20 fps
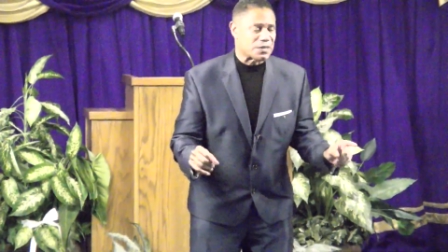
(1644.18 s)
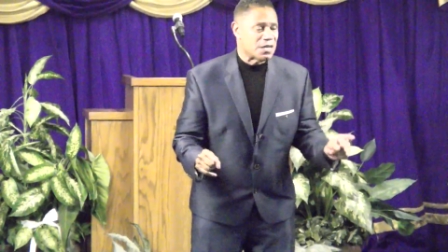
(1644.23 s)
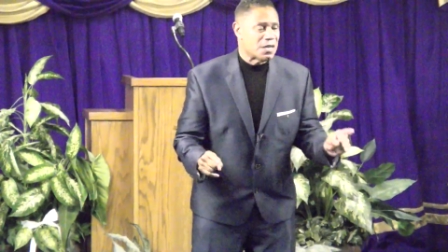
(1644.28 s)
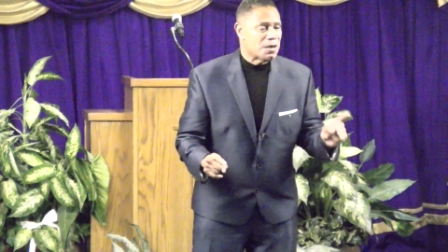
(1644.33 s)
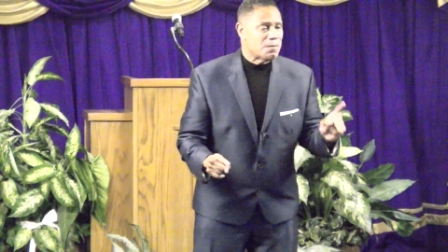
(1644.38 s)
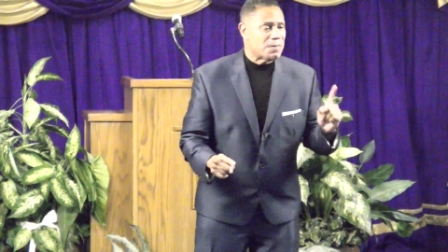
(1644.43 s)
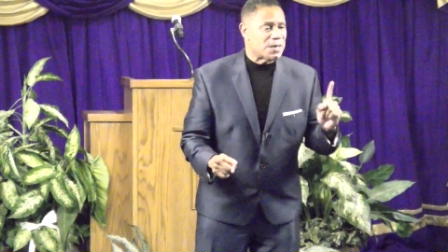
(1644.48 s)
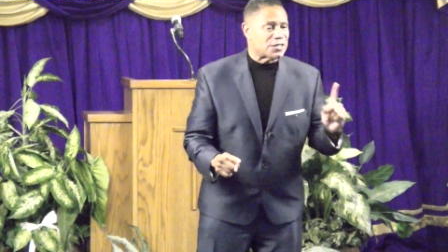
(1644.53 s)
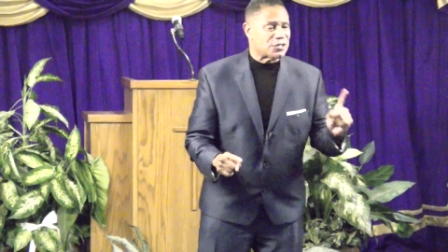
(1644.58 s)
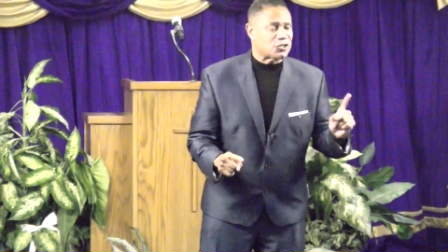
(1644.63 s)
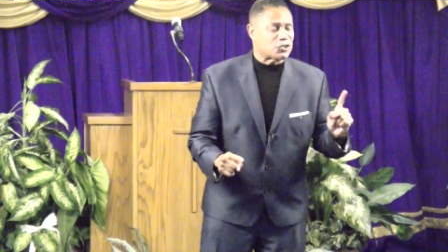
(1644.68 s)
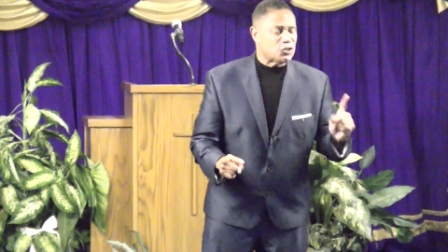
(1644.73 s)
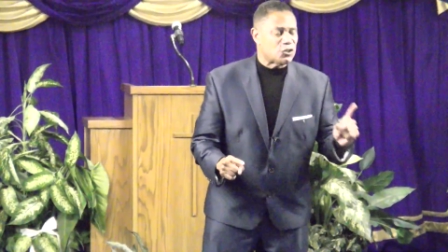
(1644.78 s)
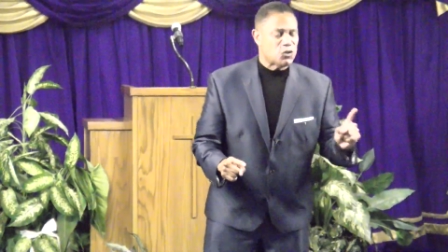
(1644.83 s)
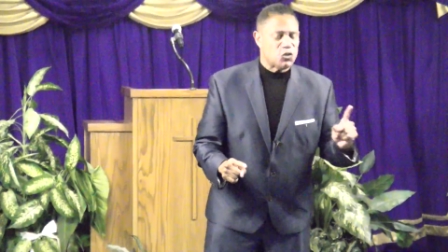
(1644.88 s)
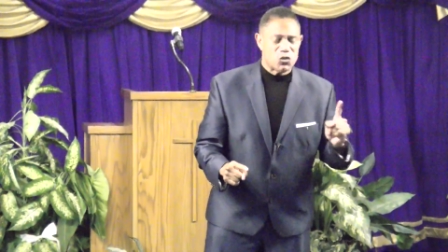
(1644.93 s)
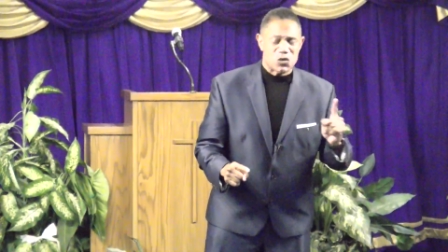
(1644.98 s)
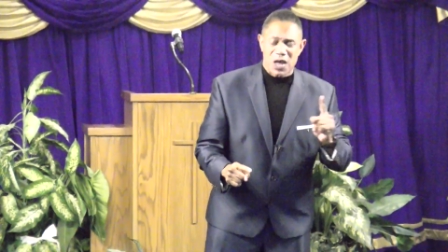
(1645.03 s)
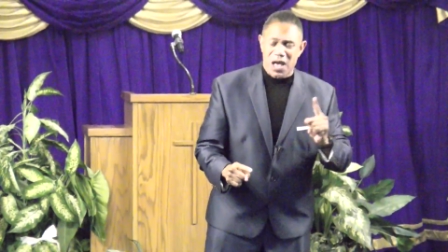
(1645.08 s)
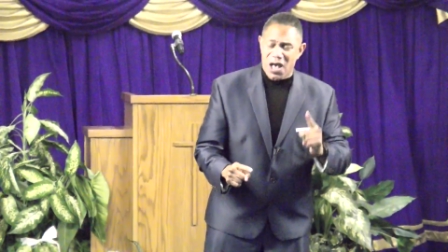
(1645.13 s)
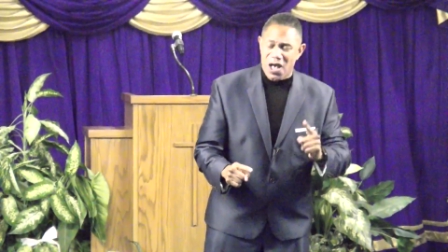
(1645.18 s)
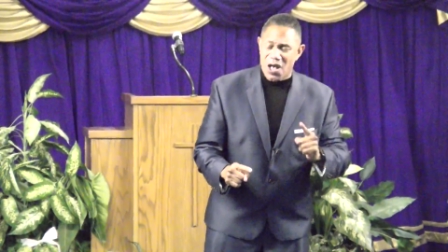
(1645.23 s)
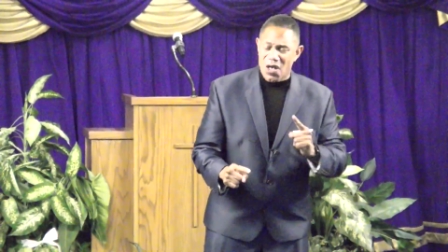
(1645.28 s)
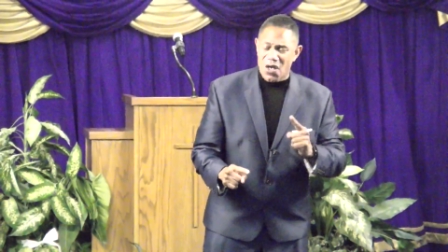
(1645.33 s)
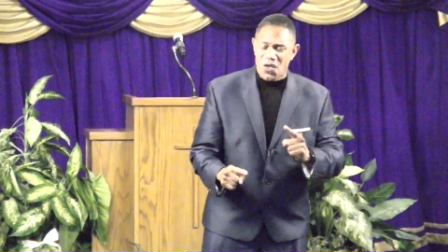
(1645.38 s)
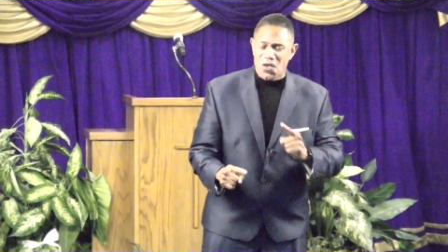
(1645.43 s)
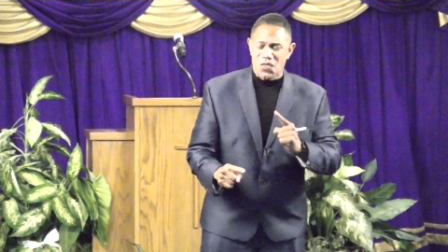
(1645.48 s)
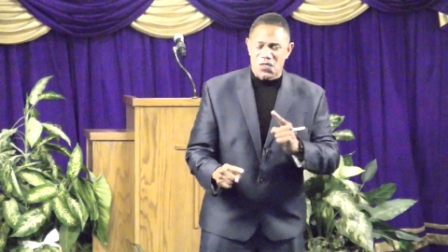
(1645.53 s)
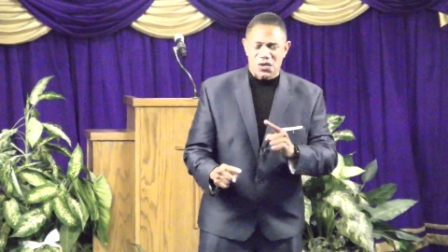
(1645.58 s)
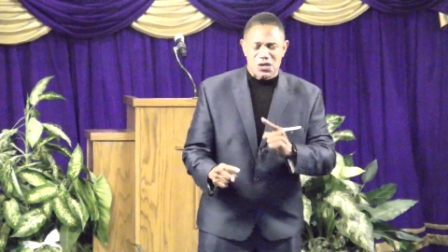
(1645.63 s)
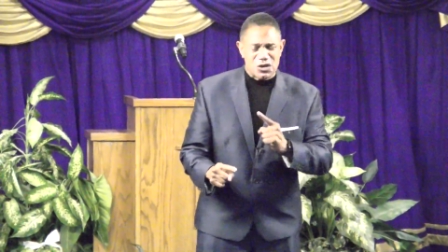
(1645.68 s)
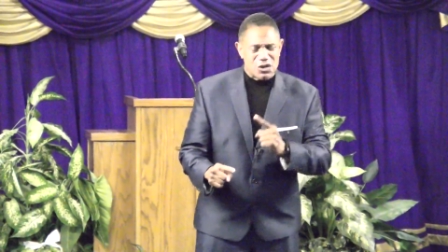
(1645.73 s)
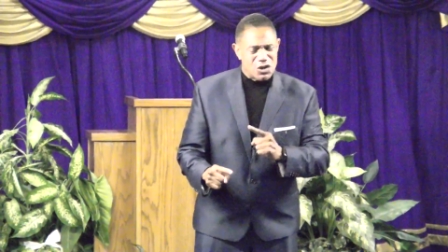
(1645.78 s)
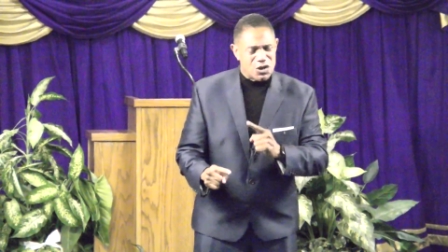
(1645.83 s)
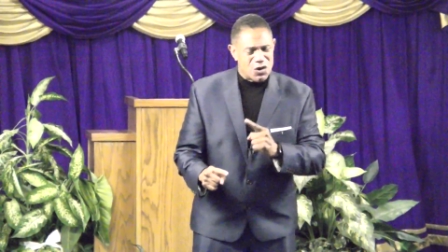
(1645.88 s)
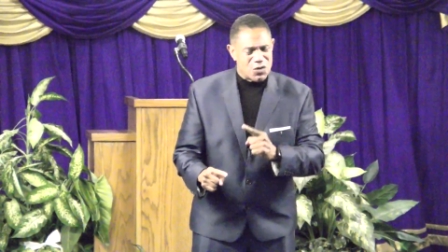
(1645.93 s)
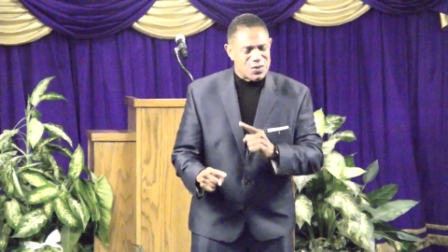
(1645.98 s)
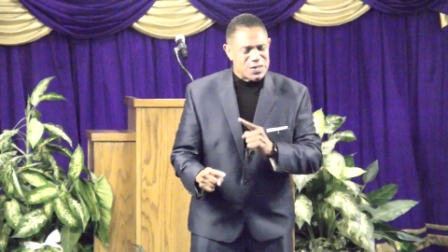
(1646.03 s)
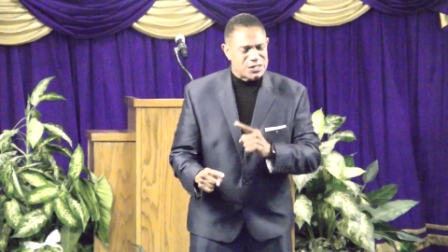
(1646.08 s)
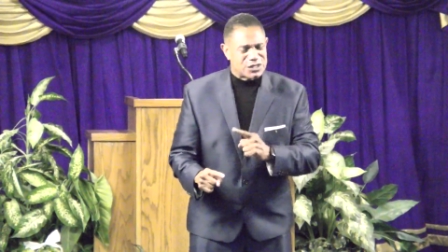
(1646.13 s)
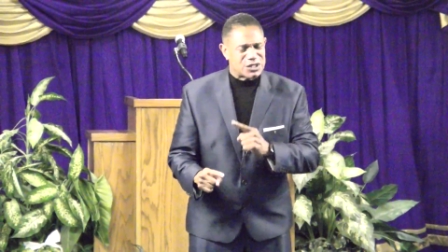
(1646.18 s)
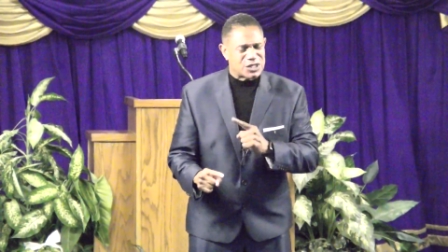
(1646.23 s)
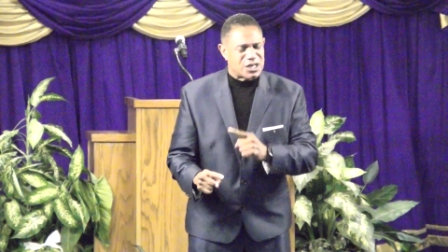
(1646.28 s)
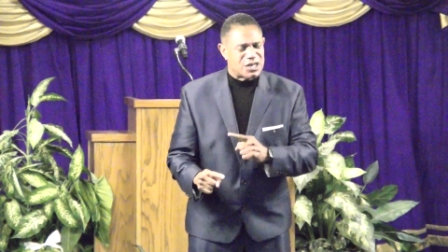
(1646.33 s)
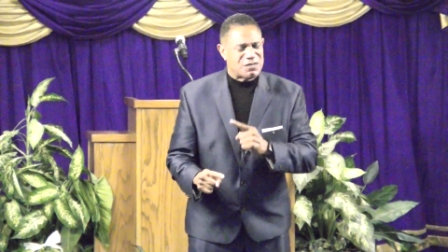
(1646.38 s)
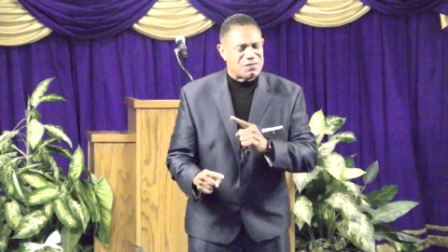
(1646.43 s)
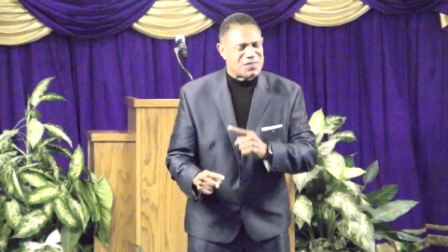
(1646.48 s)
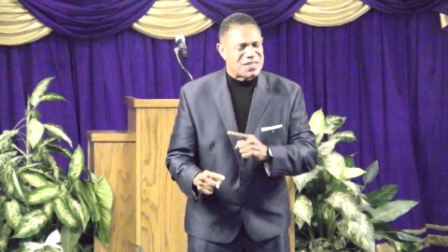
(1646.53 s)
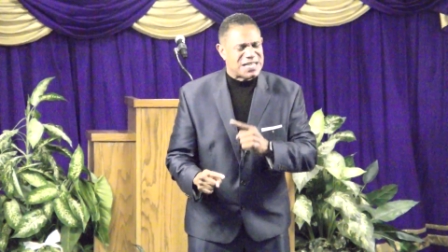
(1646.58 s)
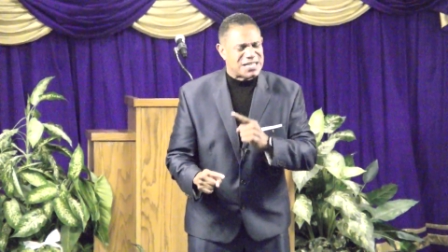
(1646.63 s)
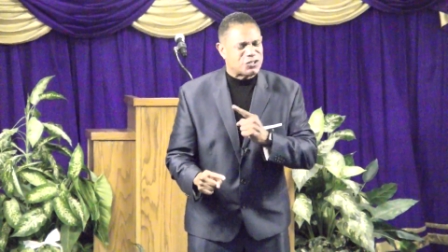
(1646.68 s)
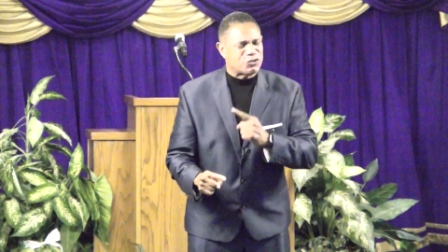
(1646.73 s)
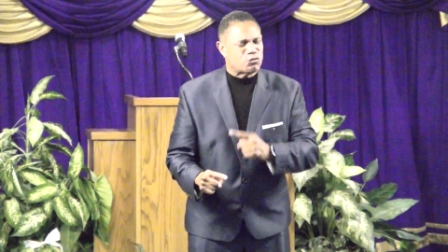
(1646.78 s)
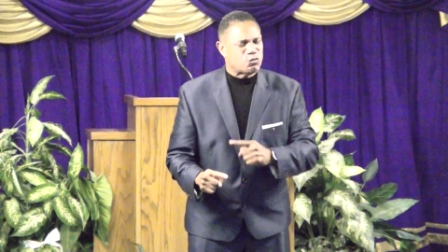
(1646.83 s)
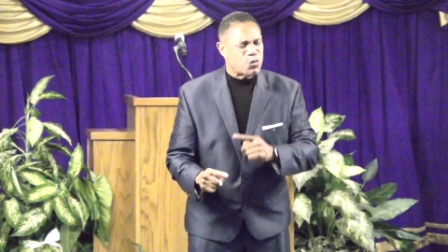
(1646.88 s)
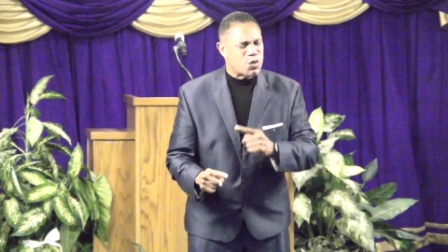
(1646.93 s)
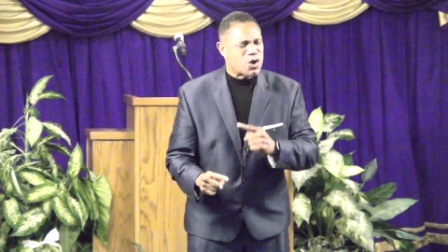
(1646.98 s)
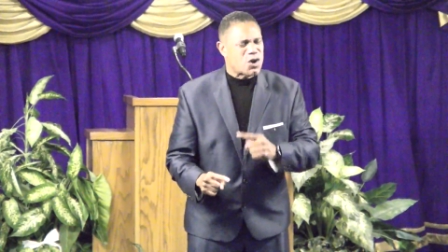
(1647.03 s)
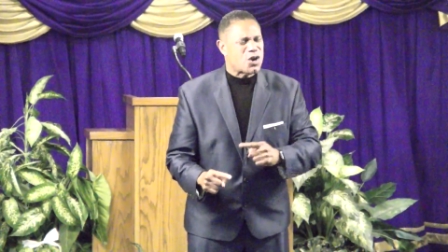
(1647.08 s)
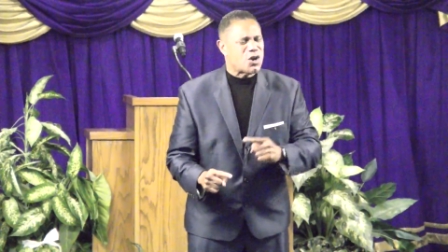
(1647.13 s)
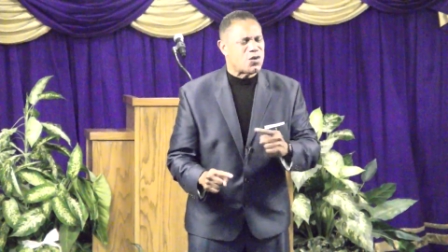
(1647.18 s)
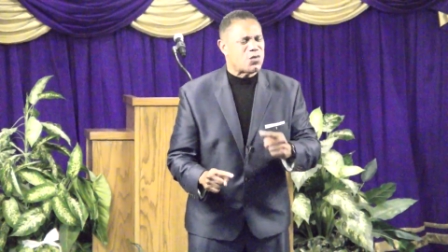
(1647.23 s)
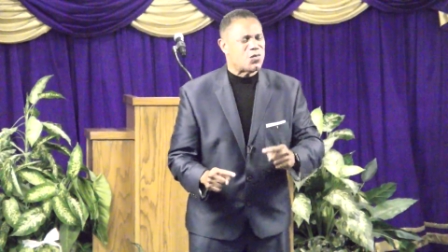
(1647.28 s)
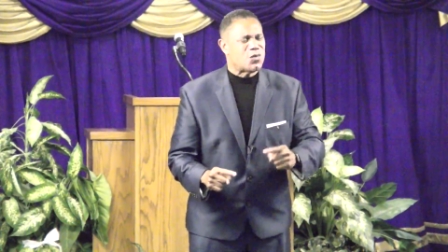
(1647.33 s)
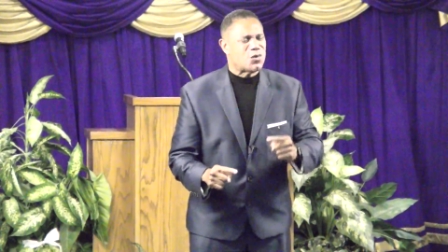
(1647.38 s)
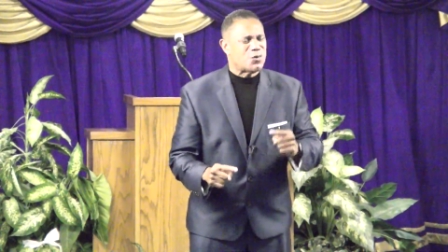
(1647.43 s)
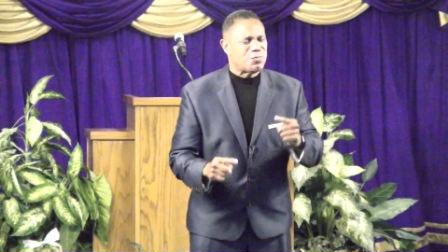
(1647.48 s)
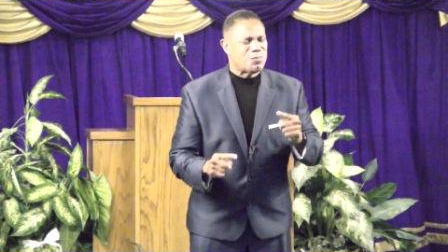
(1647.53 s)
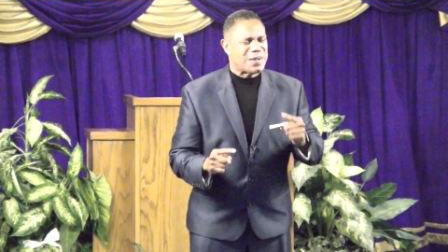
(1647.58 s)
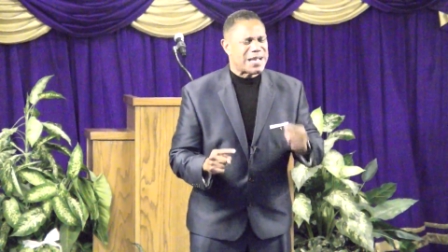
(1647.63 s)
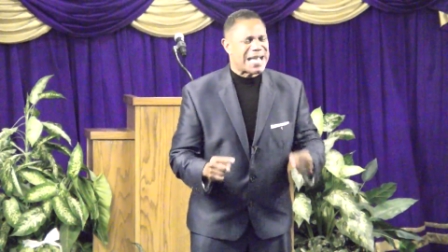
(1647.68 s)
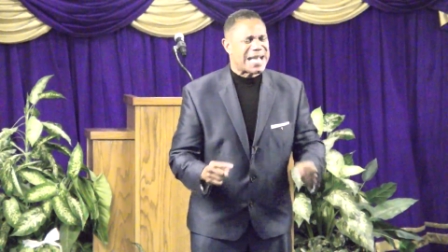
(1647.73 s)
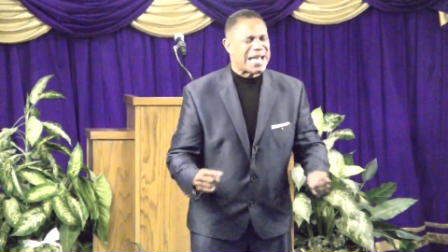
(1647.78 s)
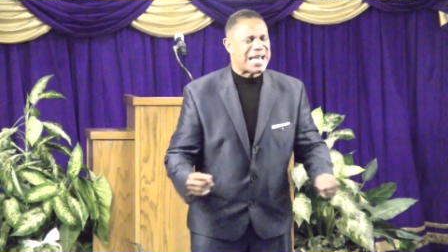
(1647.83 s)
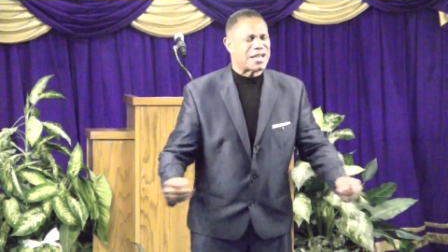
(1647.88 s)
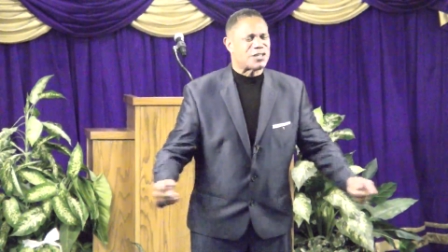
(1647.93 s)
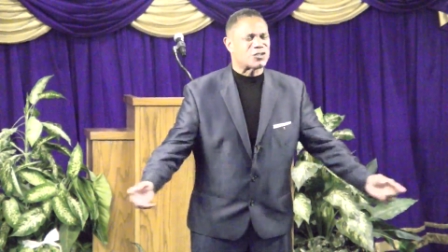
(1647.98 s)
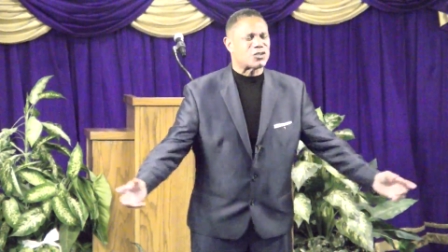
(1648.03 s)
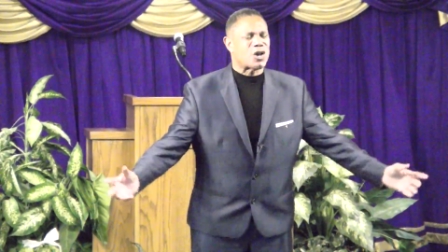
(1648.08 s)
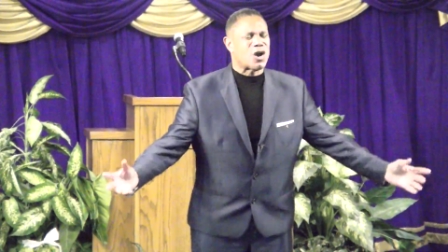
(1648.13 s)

But soon all the glories of this world will pass.